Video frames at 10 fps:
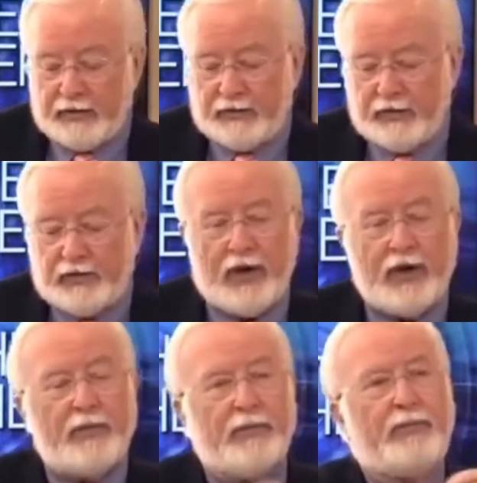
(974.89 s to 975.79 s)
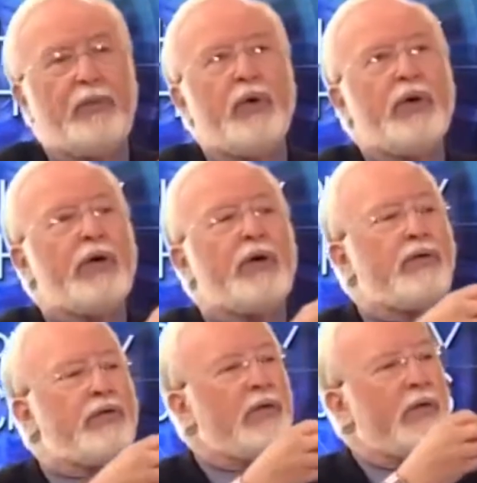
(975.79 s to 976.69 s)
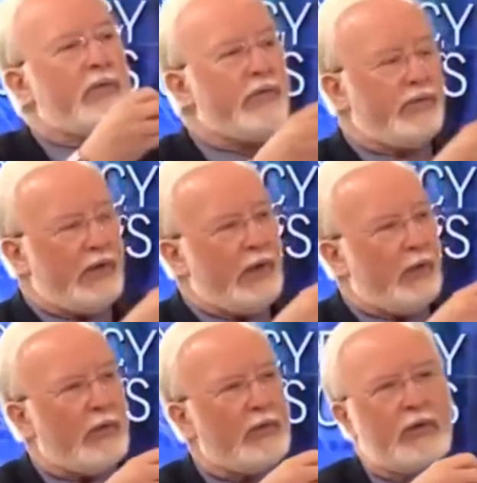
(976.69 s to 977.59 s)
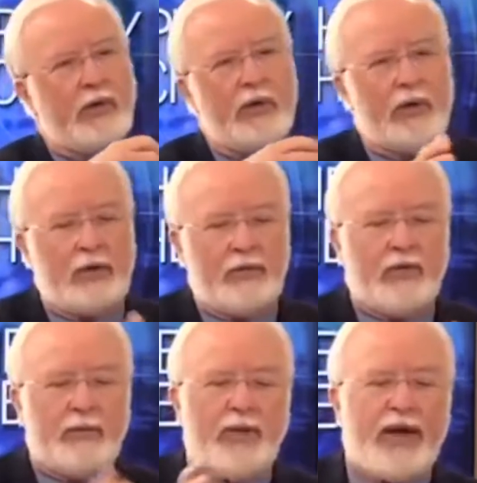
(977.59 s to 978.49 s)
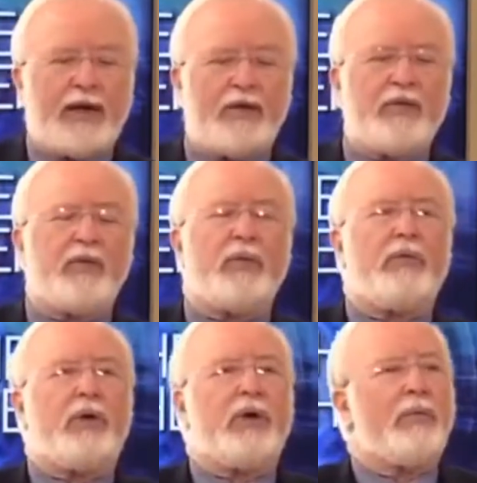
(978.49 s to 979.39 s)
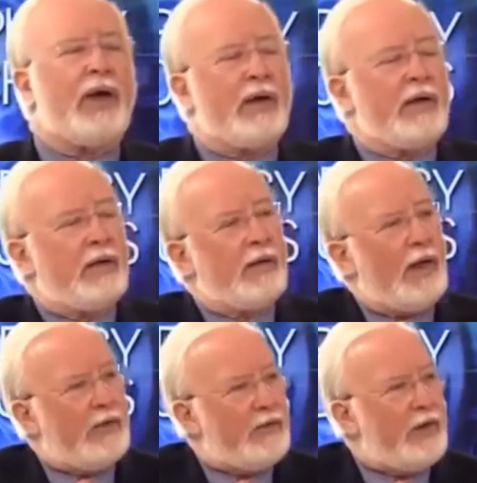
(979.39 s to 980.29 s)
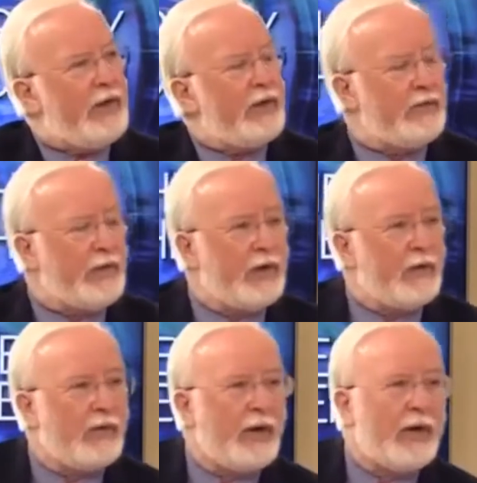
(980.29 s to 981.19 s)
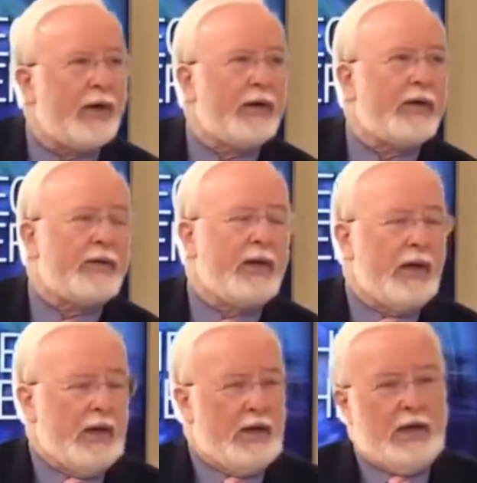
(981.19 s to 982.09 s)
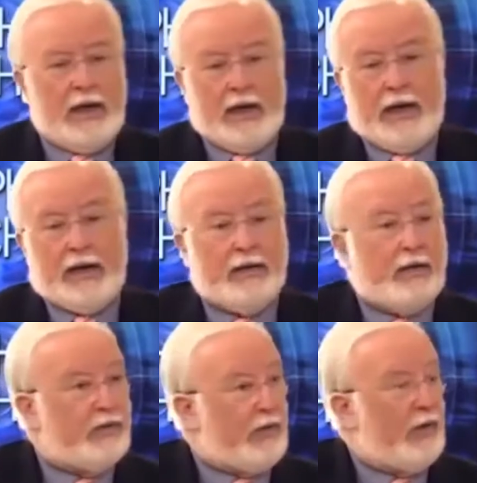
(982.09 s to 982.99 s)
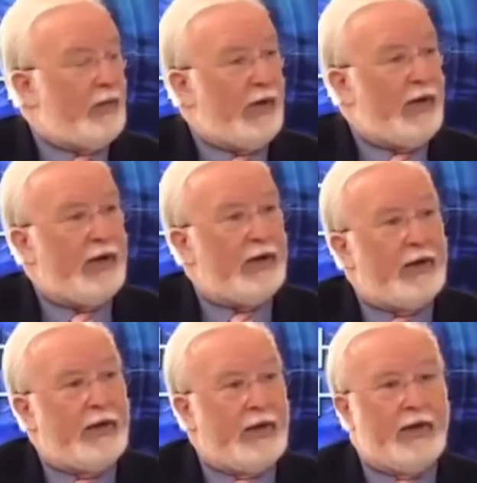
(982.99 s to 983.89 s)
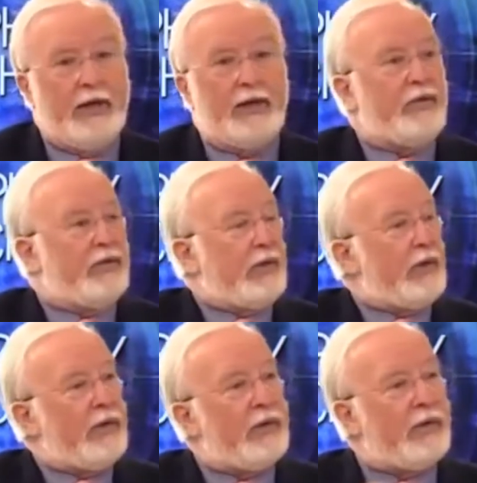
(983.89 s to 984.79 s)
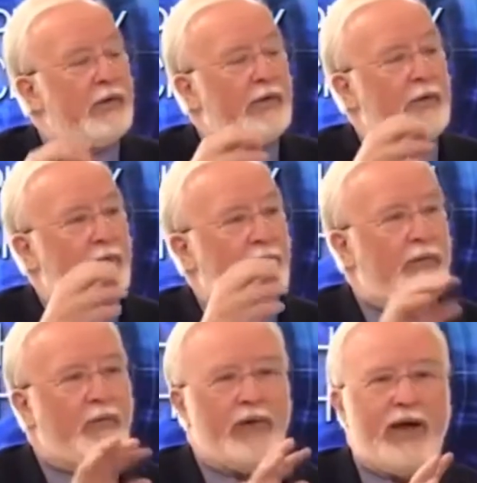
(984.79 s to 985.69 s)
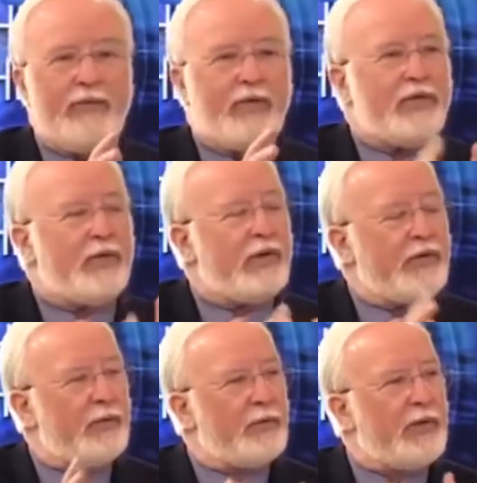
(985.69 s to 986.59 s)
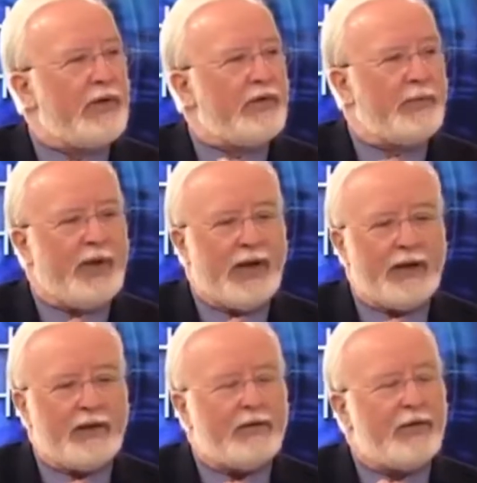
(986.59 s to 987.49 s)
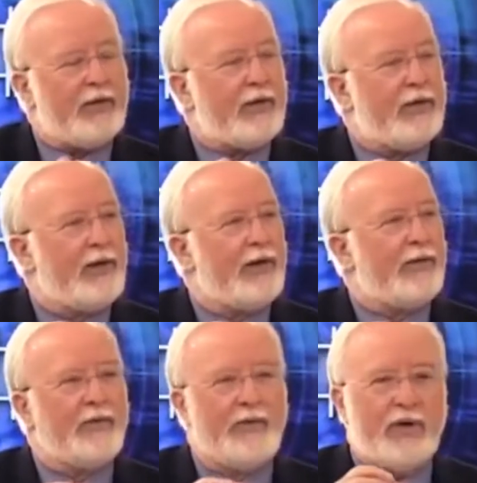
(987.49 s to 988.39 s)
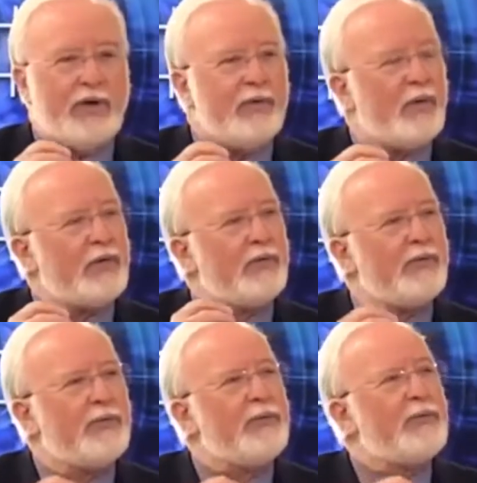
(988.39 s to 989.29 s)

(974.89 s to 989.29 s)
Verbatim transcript: now to try to put into some sequence the battles that we read about in Isaiah and Zechariah and Jeremiah and Ezekiel, and we have a series of Mideast battles, and it's very difficult